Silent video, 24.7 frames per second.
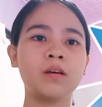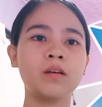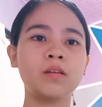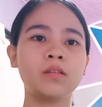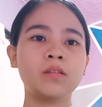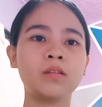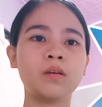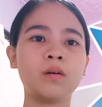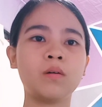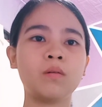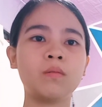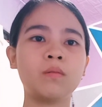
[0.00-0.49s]

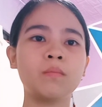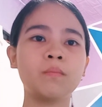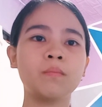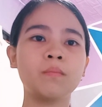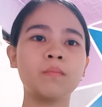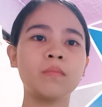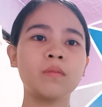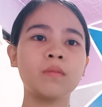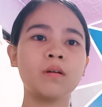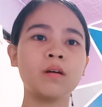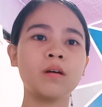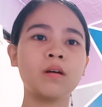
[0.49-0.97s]
So
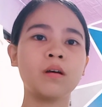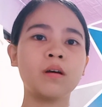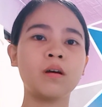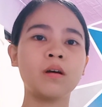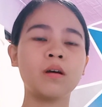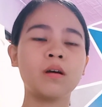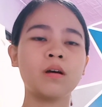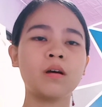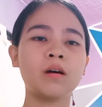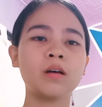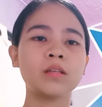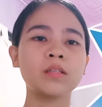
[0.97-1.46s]

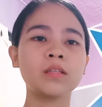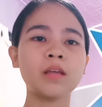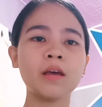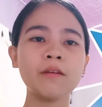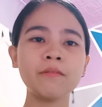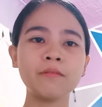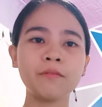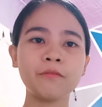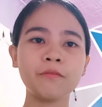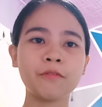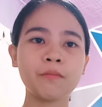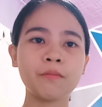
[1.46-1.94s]

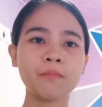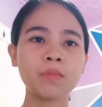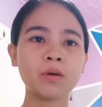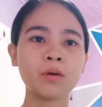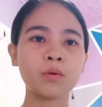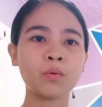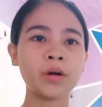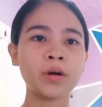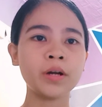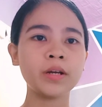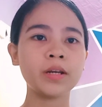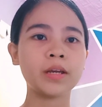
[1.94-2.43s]
aside from
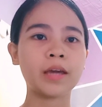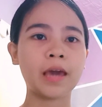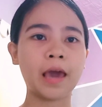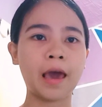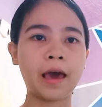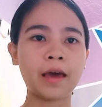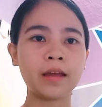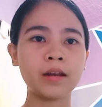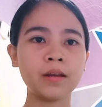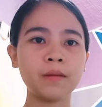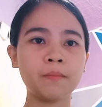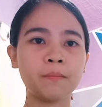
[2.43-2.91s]
the word
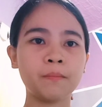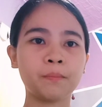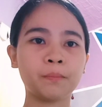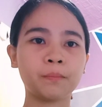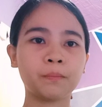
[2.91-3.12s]
can,